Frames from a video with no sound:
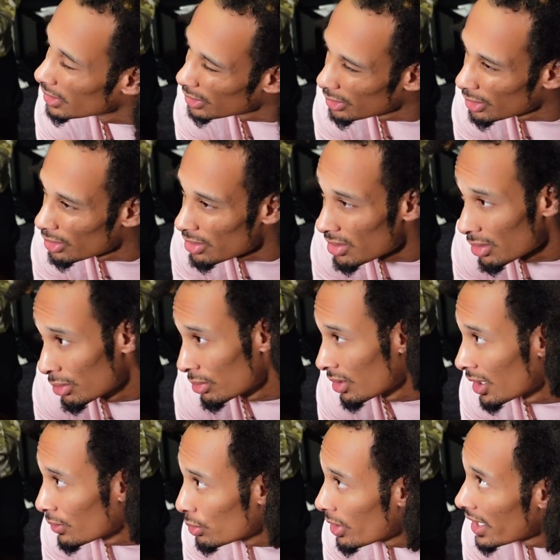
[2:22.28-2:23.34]
You know, so
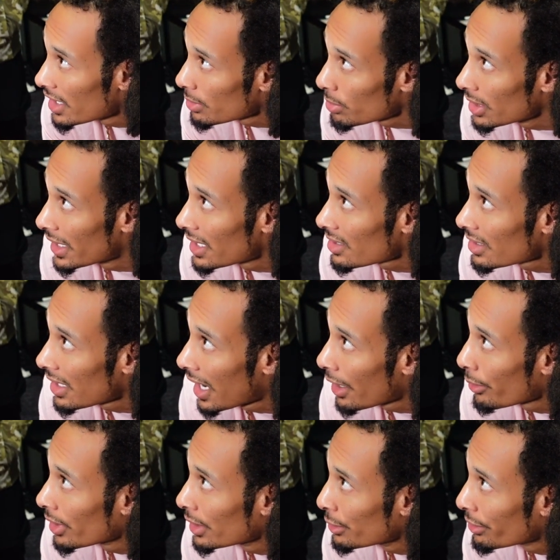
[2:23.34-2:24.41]
if you ask me, that's not
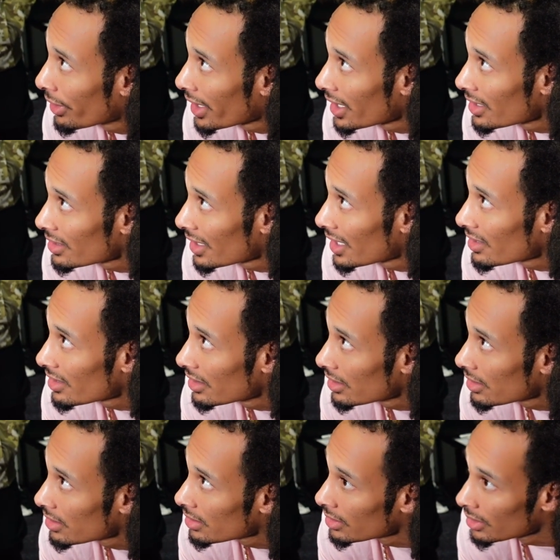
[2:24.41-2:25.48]
really fan. That's
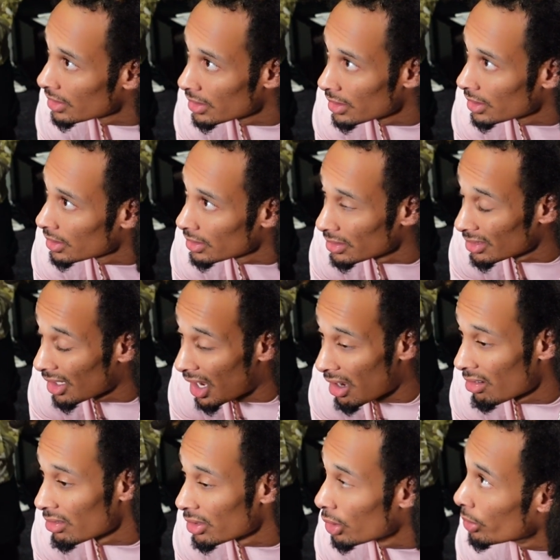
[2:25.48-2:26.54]
just, you know, I
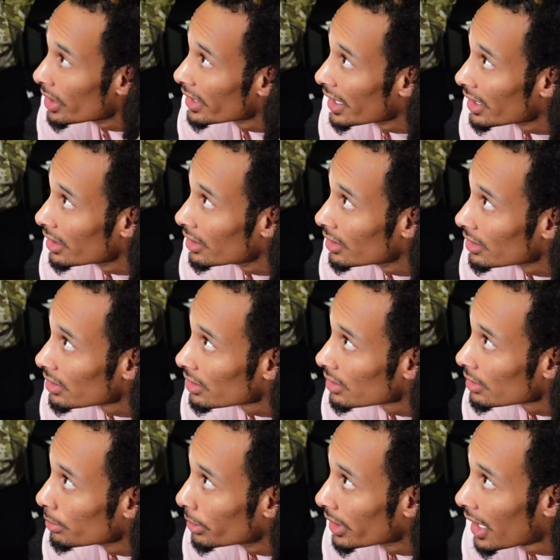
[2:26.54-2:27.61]
don't know what that is,
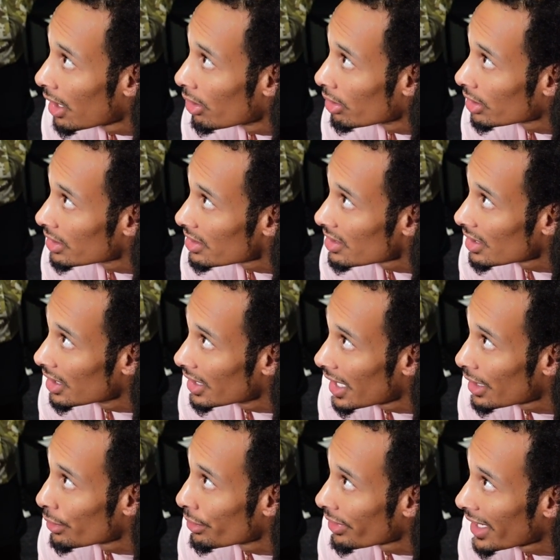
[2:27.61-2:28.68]
but I don't consider
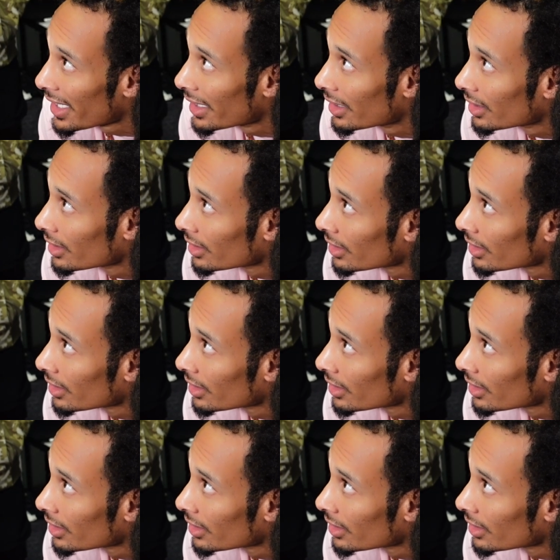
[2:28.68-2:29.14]
that a fan.